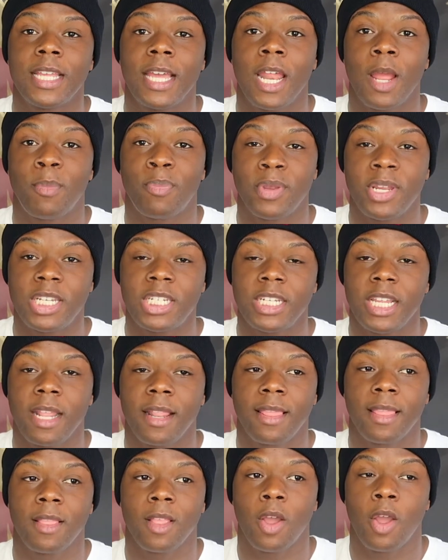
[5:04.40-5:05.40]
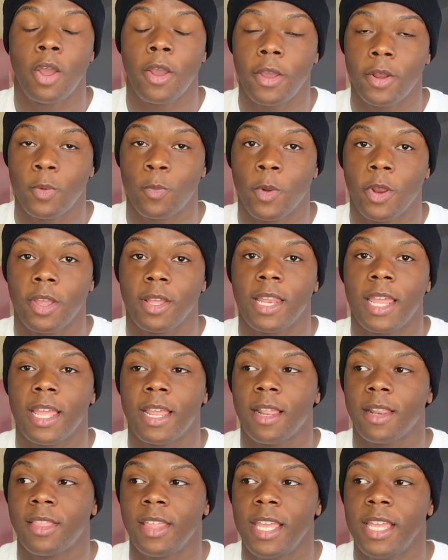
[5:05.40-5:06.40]
that appreciate hard work.
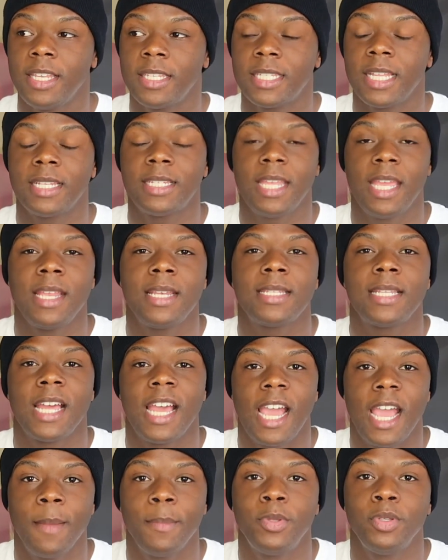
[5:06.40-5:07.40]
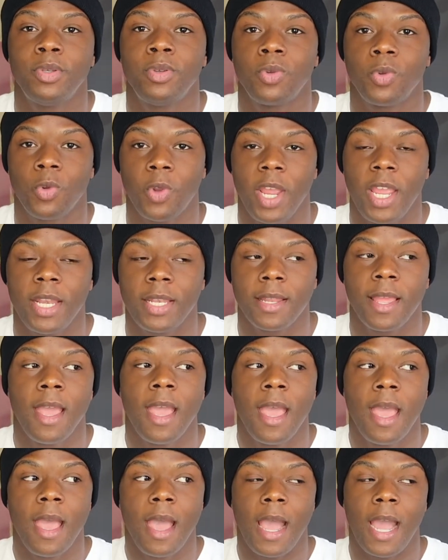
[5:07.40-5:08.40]
Like things that take time to create,
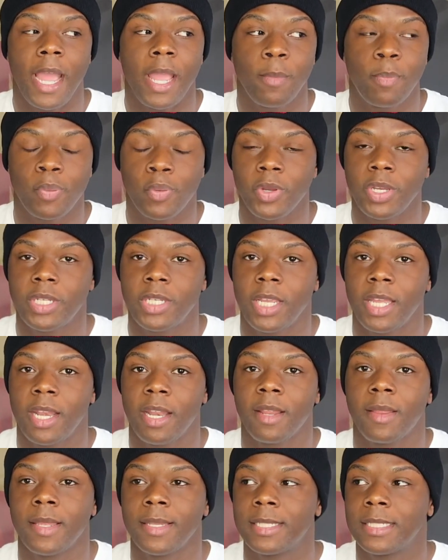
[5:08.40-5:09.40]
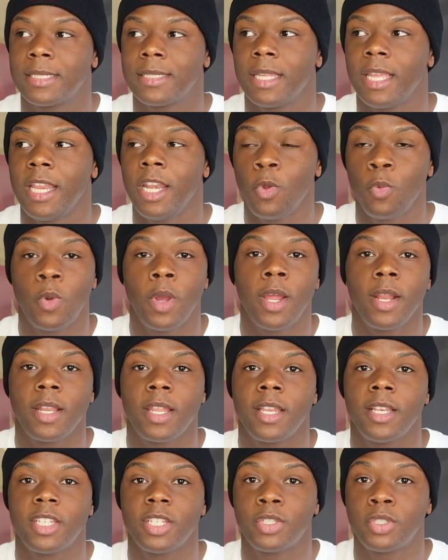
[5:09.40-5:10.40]
I appreciate it because anyone
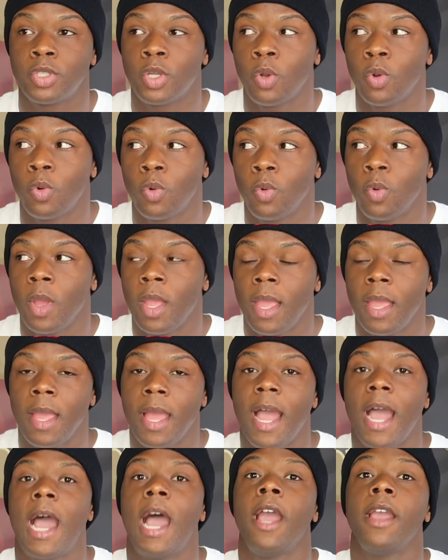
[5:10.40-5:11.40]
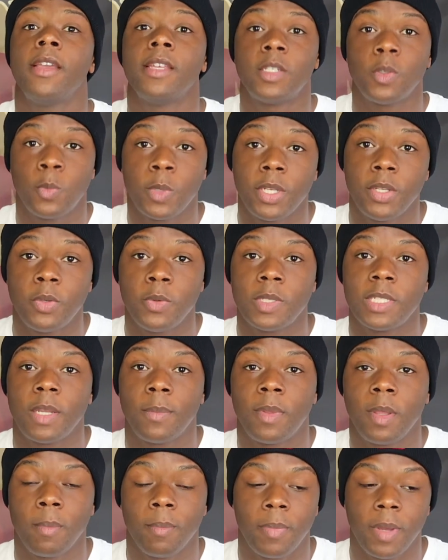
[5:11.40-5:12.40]
can just go hire someone to do
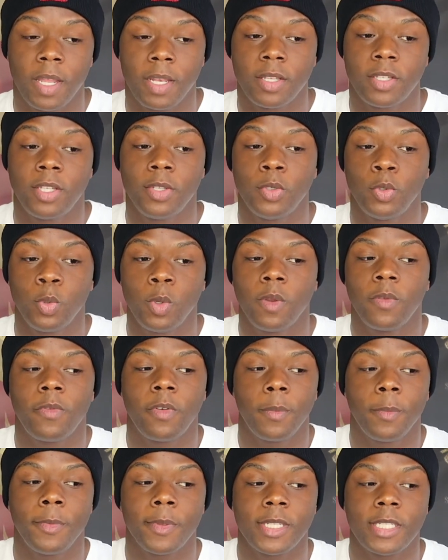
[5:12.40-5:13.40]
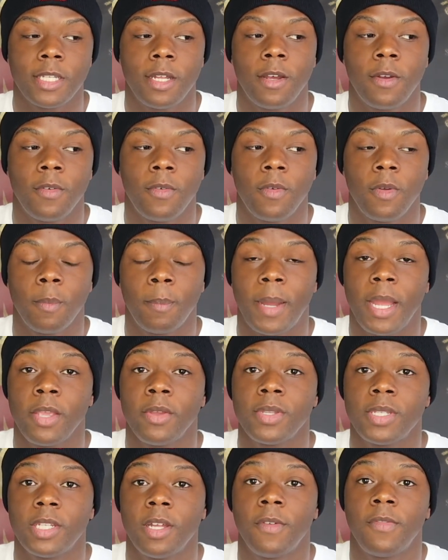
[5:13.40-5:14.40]
something, but to do it from yourself, by
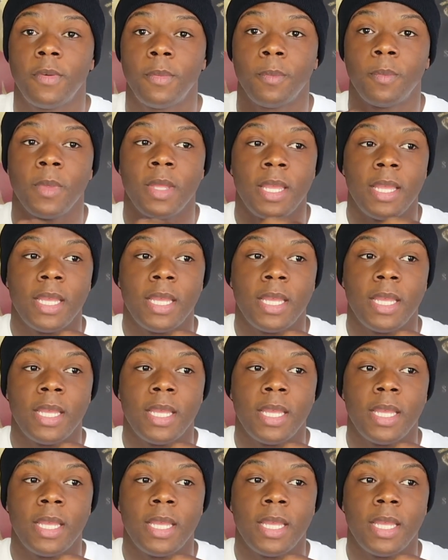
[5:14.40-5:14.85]
yourself, from